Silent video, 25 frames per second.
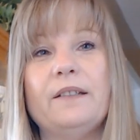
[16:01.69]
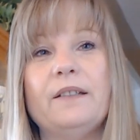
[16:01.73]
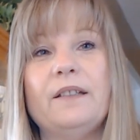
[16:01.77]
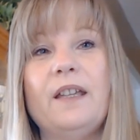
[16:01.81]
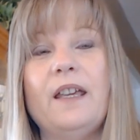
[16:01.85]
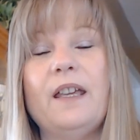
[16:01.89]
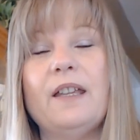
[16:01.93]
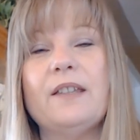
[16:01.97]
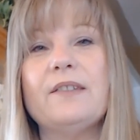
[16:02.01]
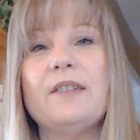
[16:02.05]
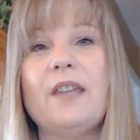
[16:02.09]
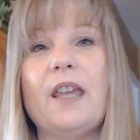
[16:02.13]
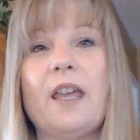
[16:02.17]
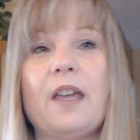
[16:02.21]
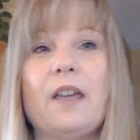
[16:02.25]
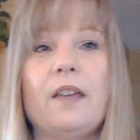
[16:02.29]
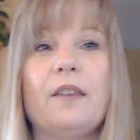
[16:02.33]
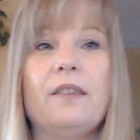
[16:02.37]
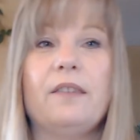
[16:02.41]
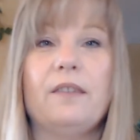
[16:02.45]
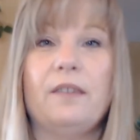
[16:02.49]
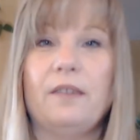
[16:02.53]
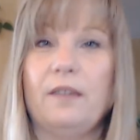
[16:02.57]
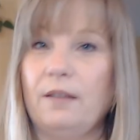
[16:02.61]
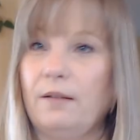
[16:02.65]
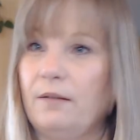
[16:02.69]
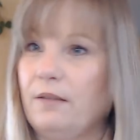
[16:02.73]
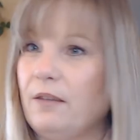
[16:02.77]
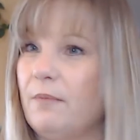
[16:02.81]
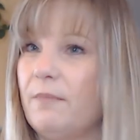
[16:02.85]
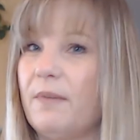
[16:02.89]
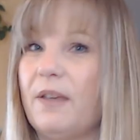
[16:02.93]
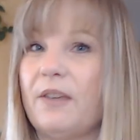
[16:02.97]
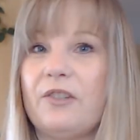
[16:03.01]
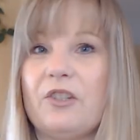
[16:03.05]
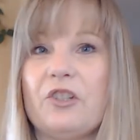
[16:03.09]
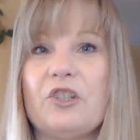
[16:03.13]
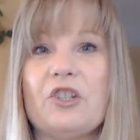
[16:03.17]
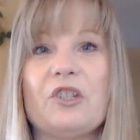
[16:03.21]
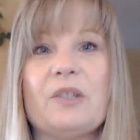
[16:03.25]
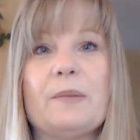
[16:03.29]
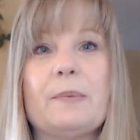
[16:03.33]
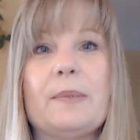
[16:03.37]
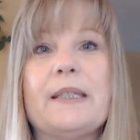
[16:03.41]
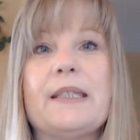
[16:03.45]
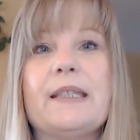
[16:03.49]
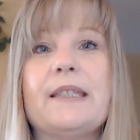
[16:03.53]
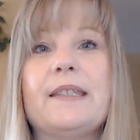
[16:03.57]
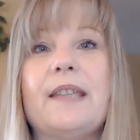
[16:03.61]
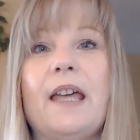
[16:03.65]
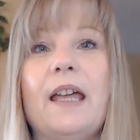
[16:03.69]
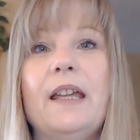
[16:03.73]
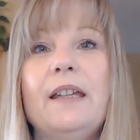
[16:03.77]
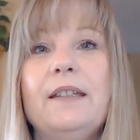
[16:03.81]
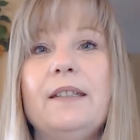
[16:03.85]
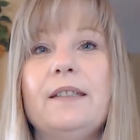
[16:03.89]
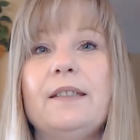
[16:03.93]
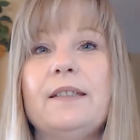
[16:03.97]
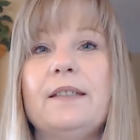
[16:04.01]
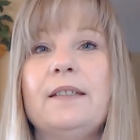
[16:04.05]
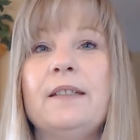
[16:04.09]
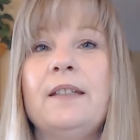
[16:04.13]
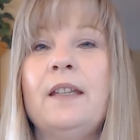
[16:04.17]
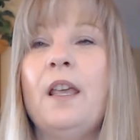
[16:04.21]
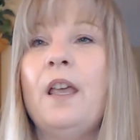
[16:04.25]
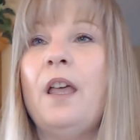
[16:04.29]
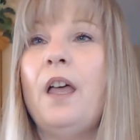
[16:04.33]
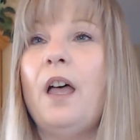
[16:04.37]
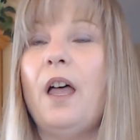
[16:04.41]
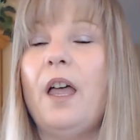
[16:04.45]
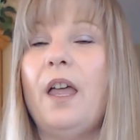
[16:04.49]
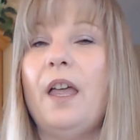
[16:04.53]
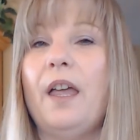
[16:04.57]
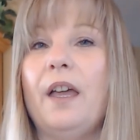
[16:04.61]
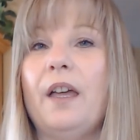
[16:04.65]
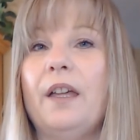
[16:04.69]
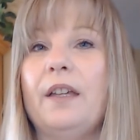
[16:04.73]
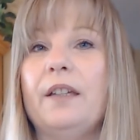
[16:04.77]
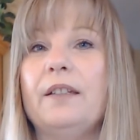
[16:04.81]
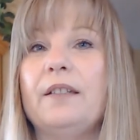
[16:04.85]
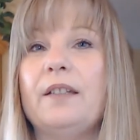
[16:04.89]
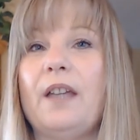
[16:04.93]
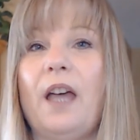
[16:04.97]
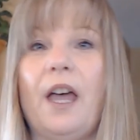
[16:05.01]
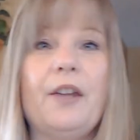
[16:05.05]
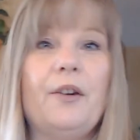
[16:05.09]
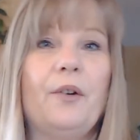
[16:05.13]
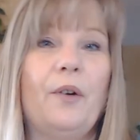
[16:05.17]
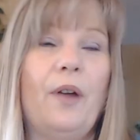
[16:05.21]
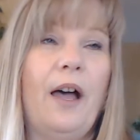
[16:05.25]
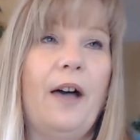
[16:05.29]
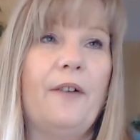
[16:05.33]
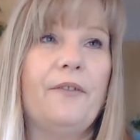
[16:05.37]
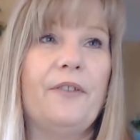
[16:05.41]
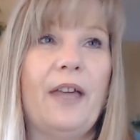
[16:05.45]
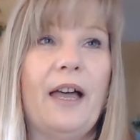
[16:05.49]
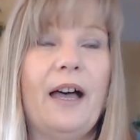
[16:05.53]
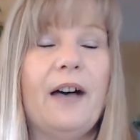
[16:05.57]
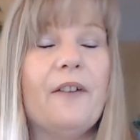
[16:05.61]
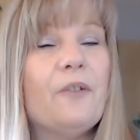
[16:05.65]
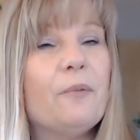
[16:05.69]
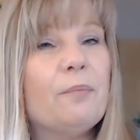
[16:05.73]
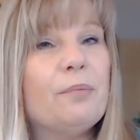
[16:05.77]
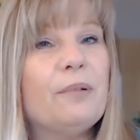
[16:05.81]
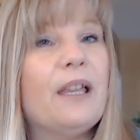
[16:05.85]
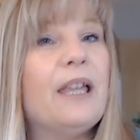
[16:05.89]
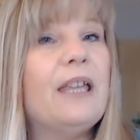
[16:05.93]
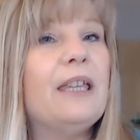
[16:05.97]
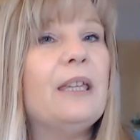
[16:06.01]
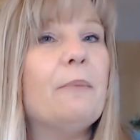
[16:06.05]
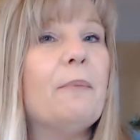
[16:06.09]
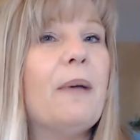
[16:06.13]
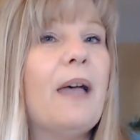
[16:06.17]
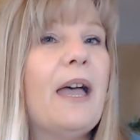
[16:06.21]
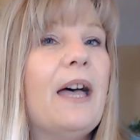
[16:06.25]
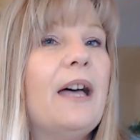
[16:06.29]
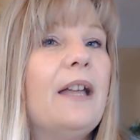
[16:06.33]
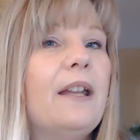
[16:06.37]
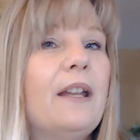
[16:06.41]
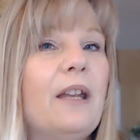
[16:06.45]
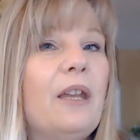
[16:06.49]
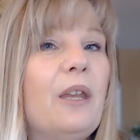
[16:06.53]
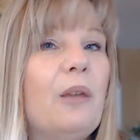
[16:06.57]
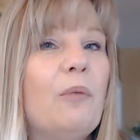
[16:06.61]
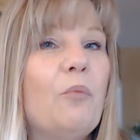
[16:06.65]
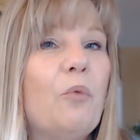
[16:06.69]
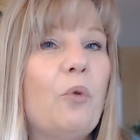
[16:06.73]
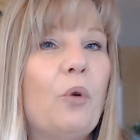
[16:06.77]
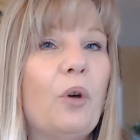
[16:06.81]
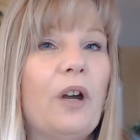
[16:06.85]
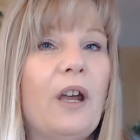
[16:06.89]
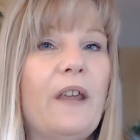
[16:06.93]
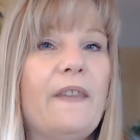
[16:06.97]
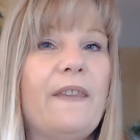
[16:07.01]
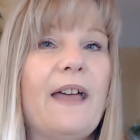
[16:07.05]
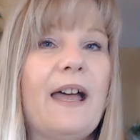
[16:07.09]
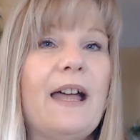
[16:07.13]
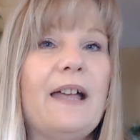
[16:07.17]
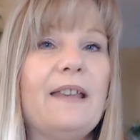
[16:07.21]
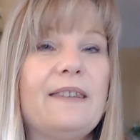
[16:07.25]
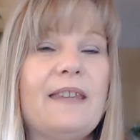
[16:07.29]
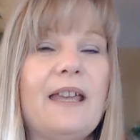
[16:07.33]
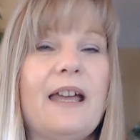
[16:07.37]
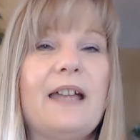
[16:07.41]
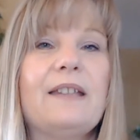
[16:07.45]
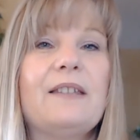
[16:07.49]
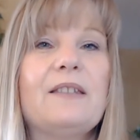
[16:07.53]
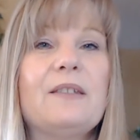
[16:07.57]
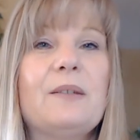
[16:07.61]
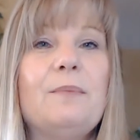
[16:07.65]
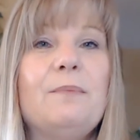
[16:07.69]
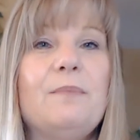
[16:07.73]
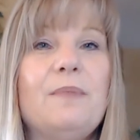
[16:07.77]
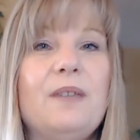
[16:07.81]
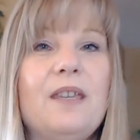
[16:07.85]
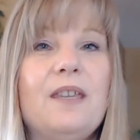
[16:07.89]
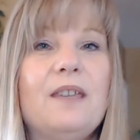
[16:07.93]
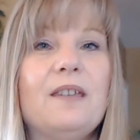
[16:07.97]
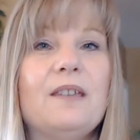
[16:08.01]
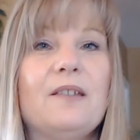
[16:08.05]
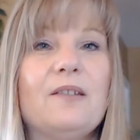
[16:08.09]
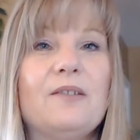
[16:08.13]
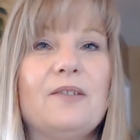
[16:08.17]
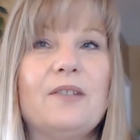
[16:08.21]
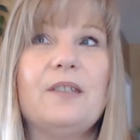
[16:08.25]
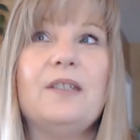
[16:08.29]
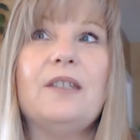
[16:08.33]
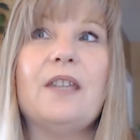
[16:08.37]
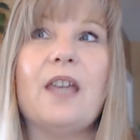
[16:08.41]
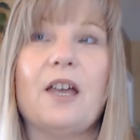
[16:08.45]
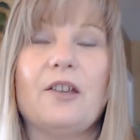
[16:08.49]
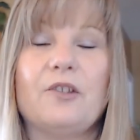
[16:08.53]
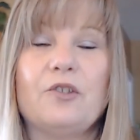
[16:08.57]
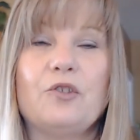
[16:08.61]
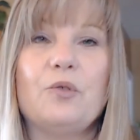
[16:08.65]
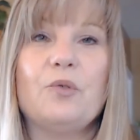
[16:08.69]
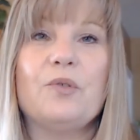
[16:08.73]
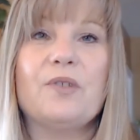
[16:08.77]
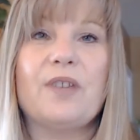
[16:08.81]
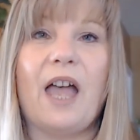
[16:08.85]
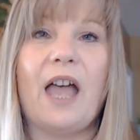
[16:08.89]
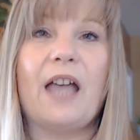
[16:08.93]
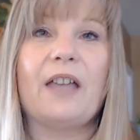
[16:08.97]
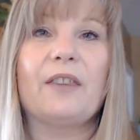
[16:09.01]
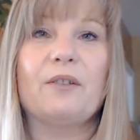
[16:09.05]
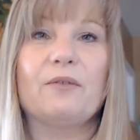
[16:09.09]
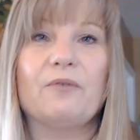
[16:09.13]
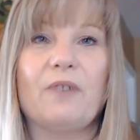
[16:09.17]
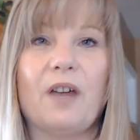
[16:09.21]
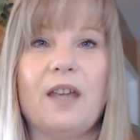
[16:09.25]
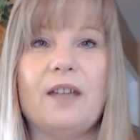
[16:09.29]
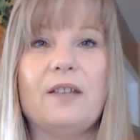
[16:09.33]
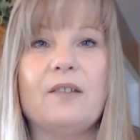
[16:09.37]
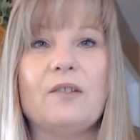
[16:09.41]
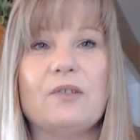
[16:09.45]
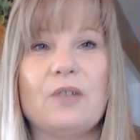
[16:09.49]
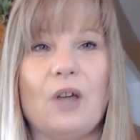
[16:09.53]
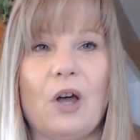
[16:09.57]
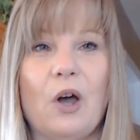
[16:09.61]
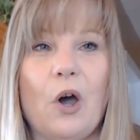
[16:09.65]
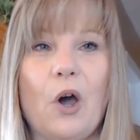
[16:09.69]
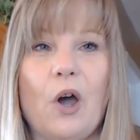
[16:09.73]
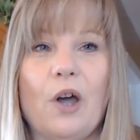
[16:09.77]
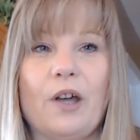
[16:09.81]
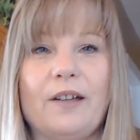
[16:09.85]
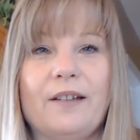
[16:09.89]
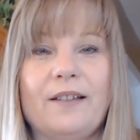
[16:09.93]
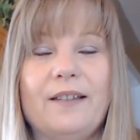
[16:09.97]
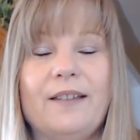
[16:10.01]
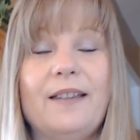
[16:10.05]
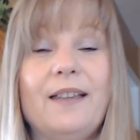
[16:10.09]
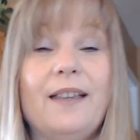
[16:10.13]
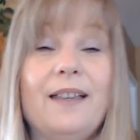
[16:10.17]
It's like the message has been sent, and I don't have to have it playing in my head anymore. And that to me is, yes, you sang the right song.